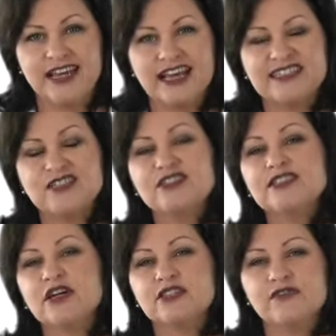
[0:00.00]
as soon
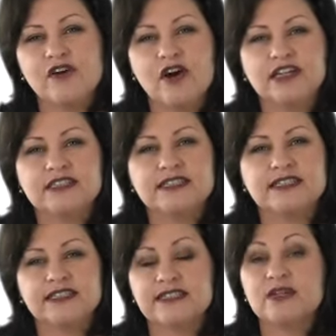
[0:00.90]
as I defined
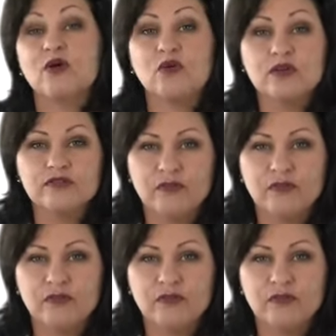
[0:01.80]
success in all of